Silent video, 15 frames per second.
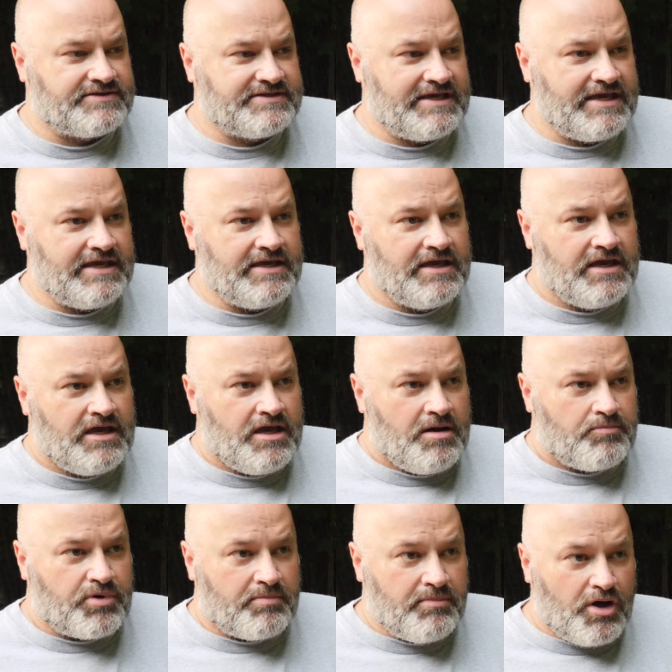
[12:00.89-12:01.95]
see
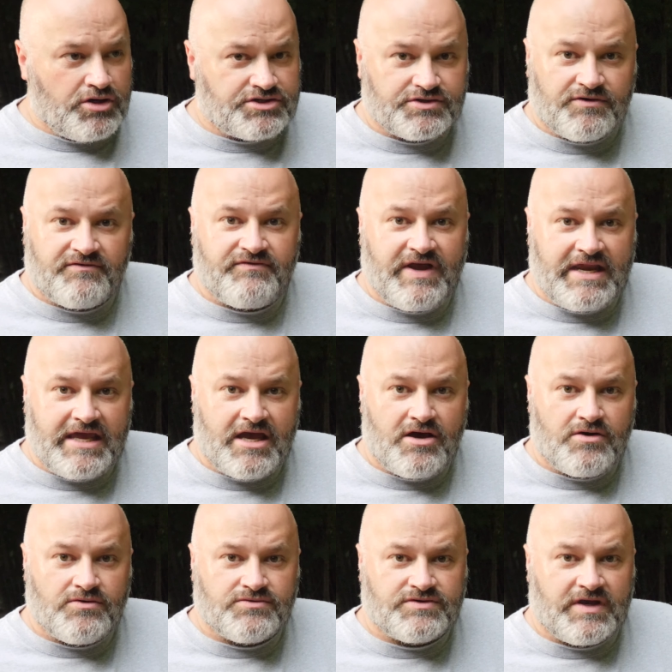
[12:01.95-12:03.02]
promotional
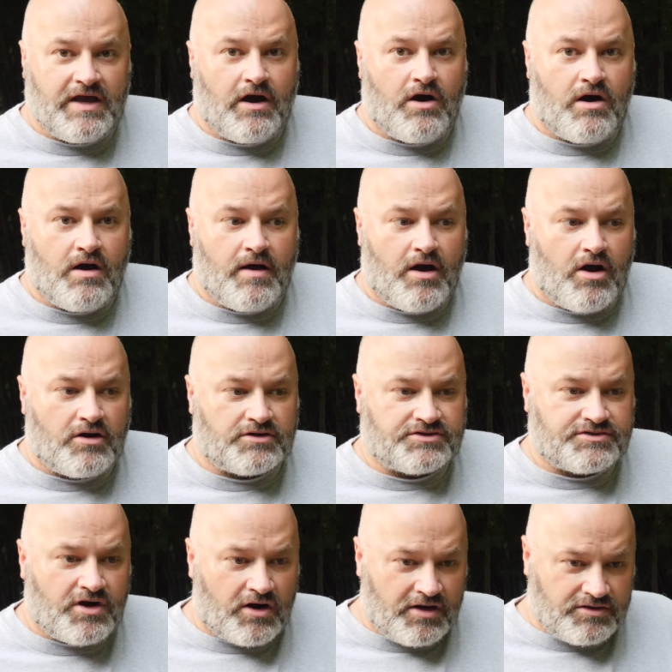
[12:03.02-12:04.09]
videos are
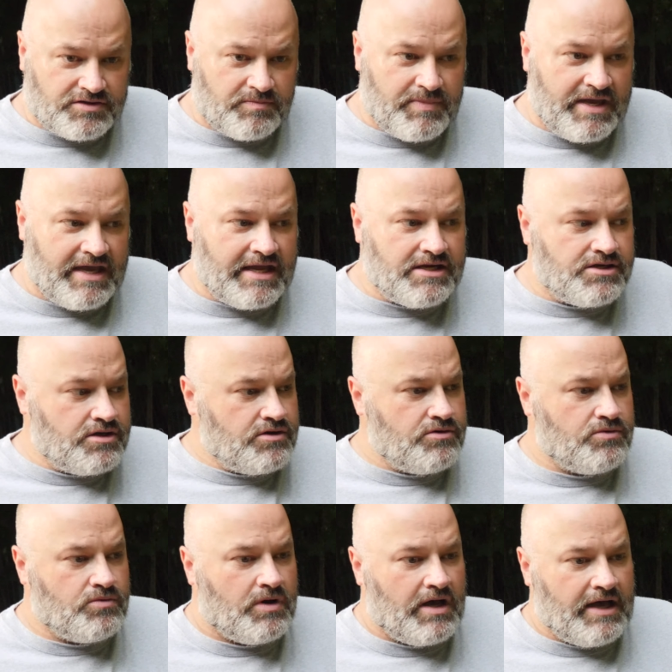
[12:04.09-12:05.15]
starting to be a
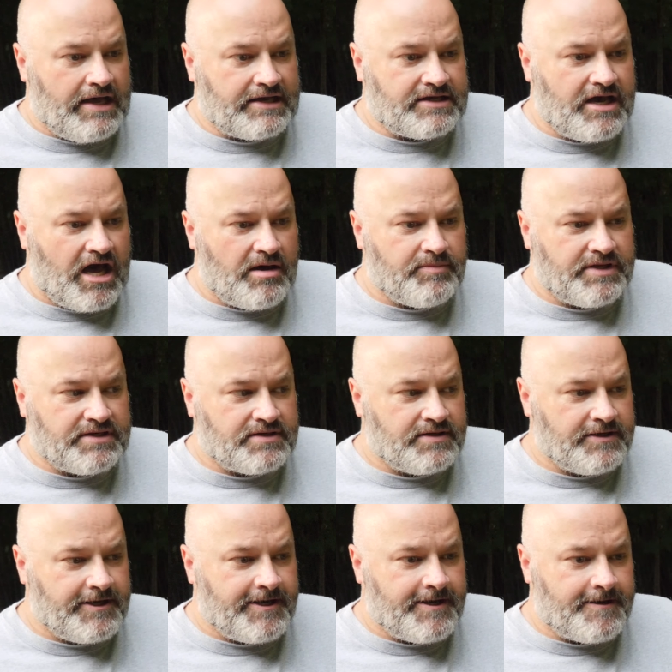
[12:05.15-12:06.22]
new common
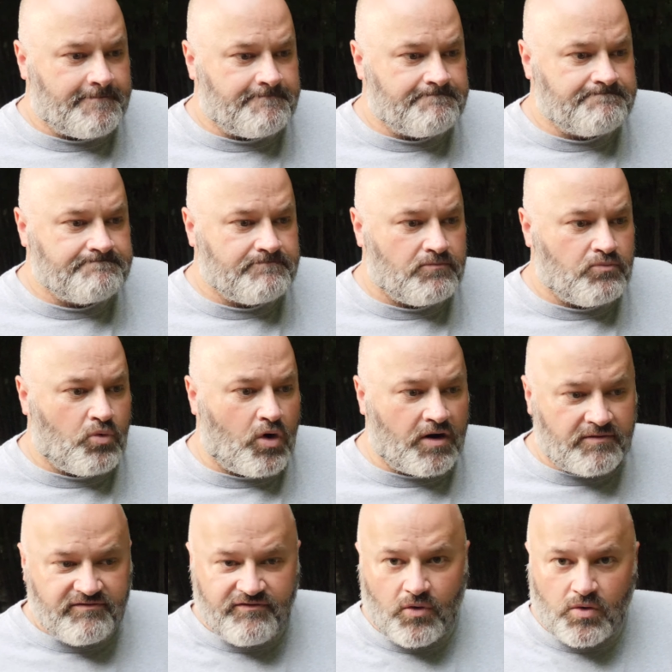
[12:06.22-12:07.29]

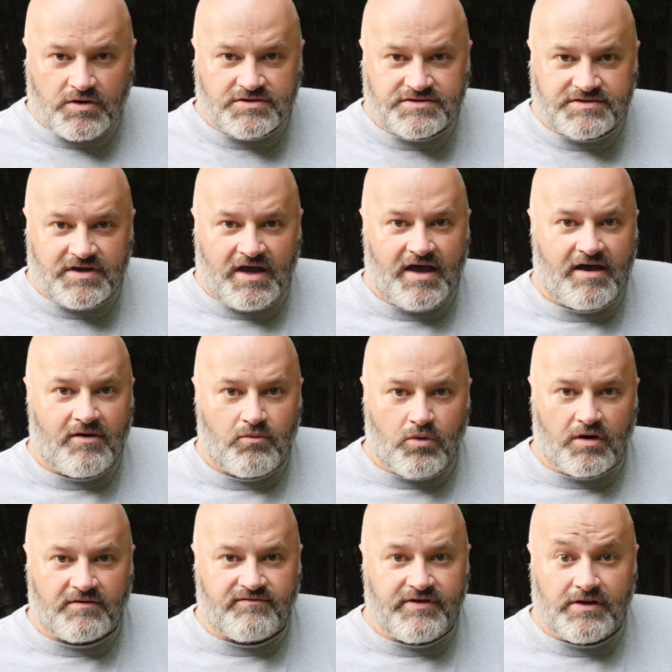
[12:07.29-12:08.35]
workforce,
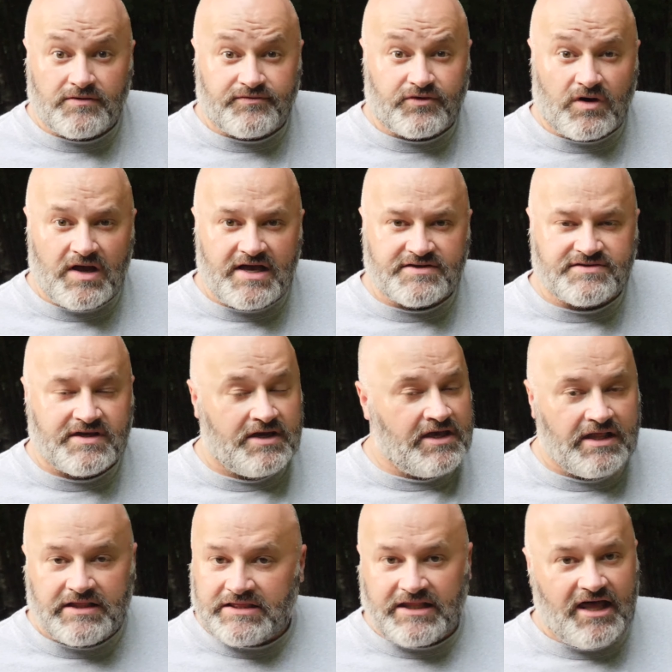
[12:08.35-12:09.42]
work field for us.
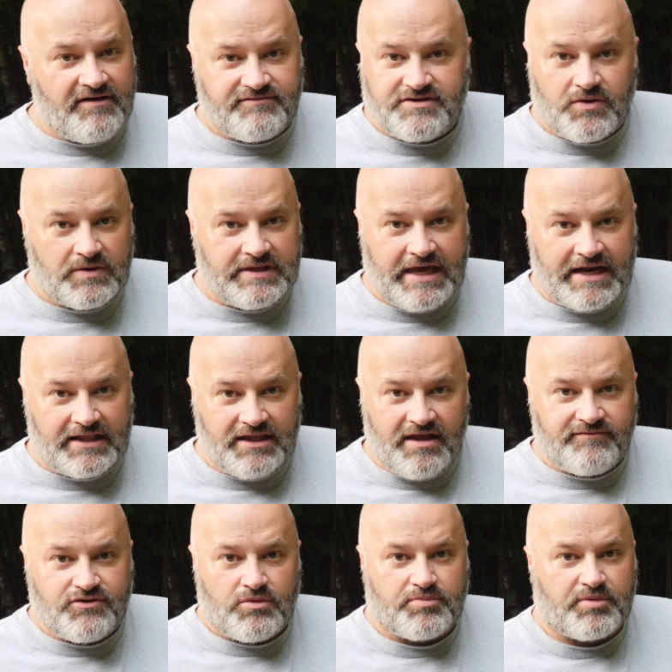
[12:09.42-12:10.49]
Love doing that. I
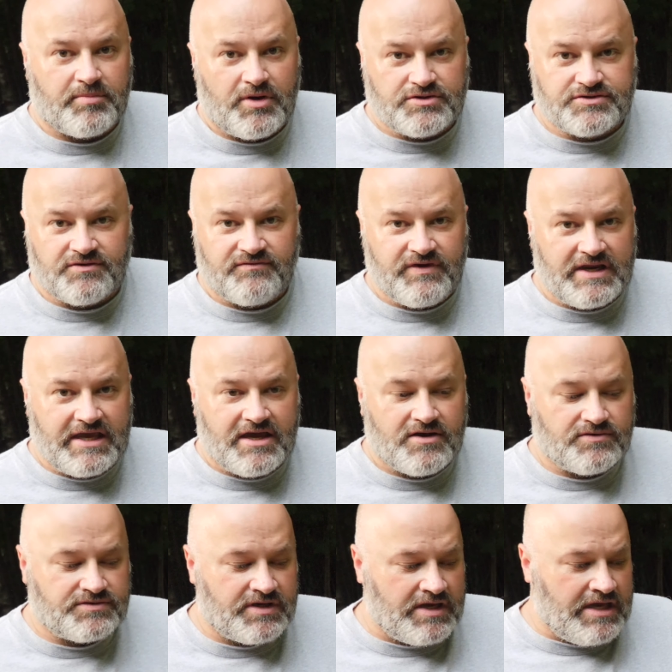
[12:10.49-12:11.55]
love doing promotional
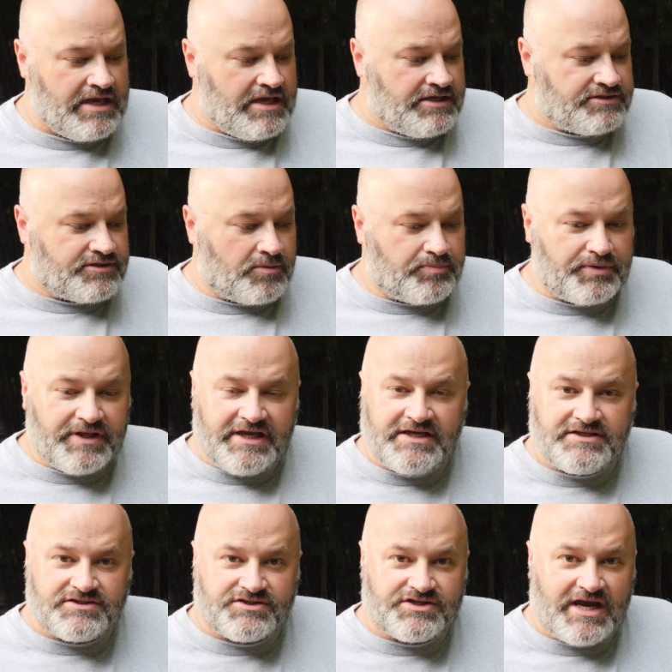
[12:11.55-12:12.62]
videos. So
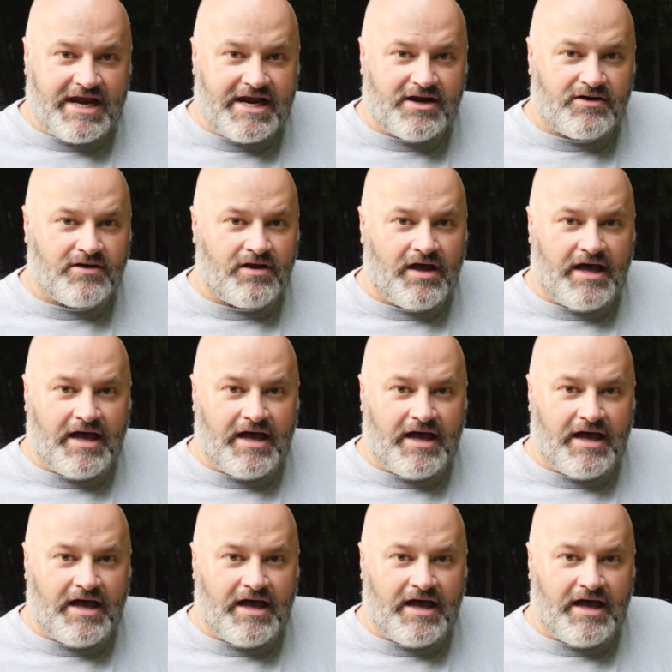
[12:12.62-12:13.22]
please share.